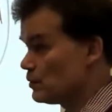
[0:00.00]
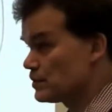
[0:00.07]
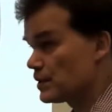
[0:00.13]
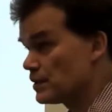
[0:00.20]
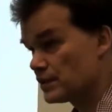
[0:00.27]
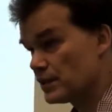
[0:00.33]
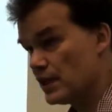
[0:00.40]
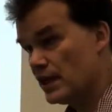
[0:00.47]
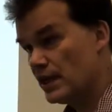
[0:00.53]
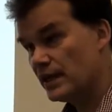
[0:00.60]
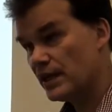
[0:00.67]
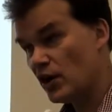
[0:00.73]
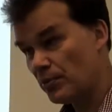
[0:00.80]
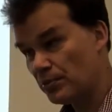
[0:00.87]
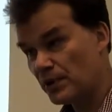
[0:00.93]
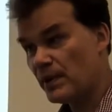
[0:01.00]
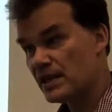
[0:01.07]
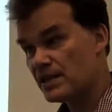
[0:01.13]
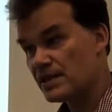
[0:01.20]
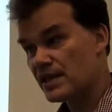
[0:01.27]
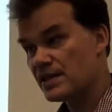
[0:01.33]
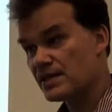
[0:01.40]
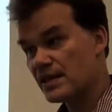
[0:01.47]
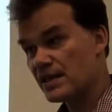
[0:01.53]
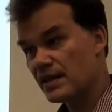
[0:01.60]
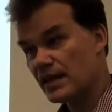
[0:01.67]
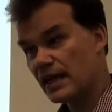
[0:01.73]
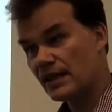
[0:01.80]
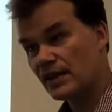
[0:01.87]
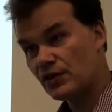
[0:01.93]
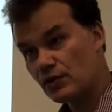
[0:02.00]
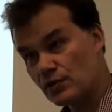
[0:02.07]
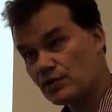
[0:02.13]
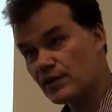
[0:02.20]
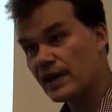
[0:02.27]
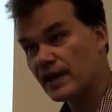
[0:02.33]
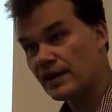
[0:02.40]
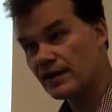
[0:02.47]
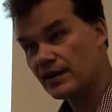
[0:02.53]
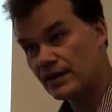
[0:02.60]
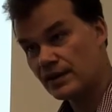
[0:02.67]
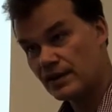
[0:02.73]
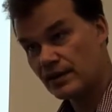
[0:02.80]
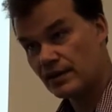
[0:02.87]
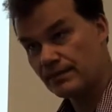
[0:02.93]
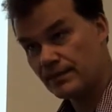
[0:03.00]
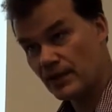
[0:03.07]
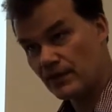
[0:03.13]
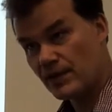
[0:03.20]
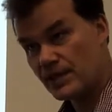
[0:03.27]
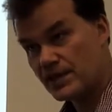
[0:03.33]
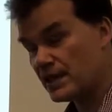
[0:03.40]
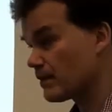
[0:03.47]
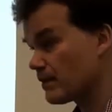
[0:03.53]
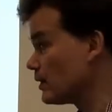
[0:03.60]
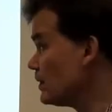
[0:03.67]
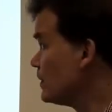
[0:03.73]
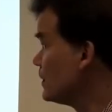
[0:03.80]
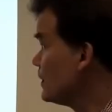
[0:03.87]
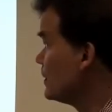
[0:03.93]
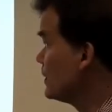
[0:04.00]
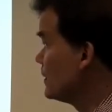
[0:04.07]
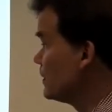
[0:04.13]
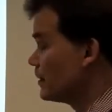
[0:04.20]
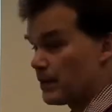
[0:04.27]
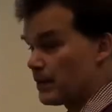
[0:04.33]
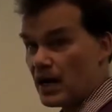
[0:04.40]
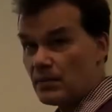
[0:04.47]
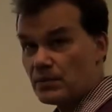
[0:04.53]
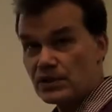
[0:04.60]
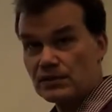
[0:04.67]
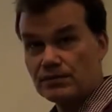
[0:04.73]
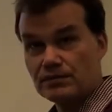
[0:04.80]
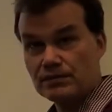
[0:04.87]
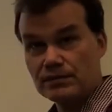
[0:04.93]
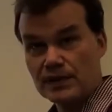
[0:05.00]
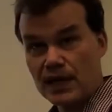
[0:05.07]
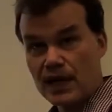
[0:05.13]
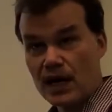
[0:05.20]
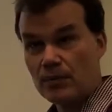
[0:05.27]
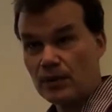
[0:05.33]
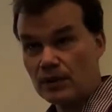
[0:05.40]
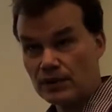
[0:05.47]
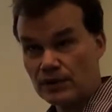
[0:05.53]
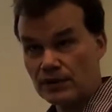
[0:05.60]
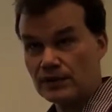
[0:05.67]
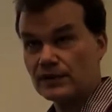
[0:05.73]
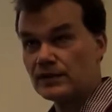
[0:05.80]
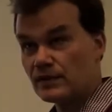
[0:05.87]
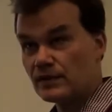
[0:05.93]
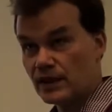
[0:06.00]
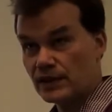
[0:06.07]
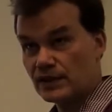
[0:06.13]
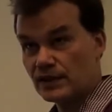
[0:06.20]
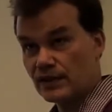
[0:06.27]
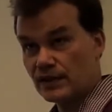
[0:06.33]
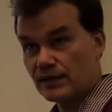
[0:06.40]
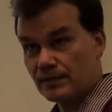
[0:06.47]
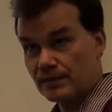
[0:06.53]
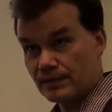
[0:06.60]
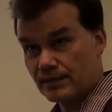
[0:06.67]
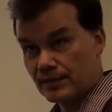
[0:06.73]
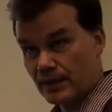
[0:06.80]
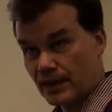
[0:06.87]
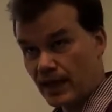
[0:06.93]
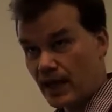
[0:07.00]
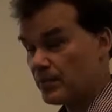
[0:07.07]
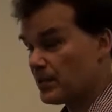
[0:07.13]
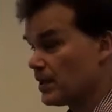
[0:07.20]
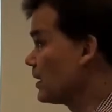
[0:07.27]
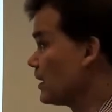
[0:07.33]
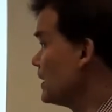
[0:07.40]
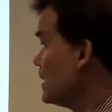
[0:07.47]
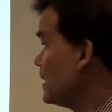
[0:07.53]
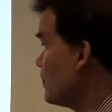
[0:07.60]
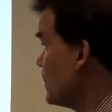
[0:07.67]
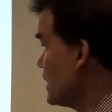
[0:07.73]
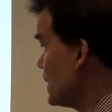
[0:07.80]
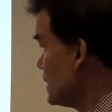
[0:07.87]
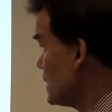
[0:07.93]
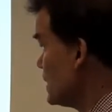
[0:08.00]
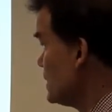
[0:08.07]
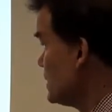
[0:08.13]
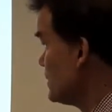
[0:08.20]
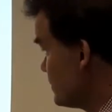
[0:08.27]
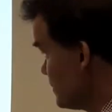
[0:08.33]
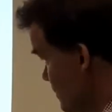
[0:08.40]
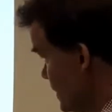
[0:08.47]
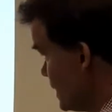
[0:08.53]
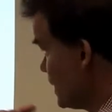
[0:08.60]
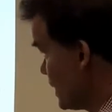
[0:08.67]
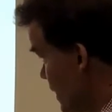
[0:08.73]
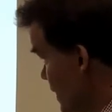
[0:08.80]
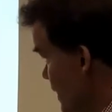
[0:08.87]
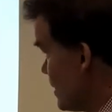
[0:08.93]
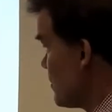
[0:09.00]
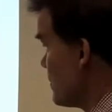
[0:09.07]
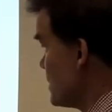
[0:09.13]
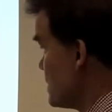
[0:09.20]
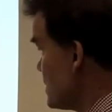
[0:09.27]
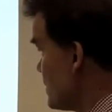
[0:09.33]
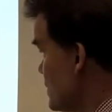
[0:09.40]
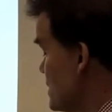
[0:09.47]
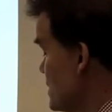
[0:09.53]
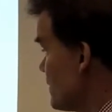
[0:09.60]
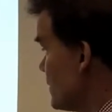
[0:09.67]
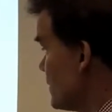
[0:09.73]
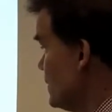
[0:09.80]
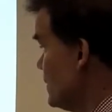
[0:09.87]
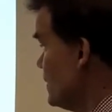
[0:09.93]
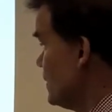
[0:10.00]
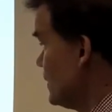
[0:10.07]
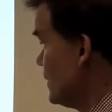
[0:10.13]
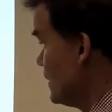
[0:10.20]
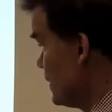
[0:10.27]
users, the optimization at the user end, the receiver becomes decoupled, right? So they can be done independently, meaning that the MMSC receiver